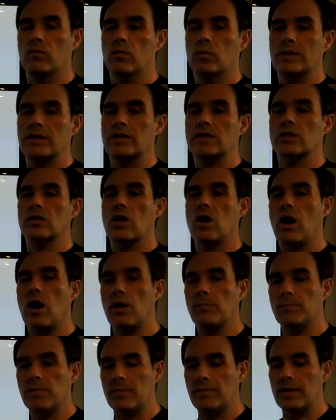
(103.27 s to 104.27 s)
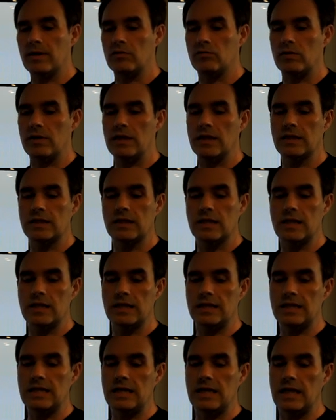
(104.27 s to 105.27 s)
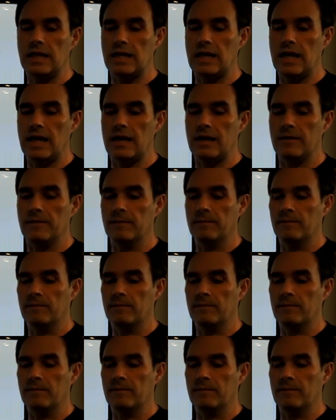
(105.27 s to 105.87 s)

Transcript: which is complementary to the DNA.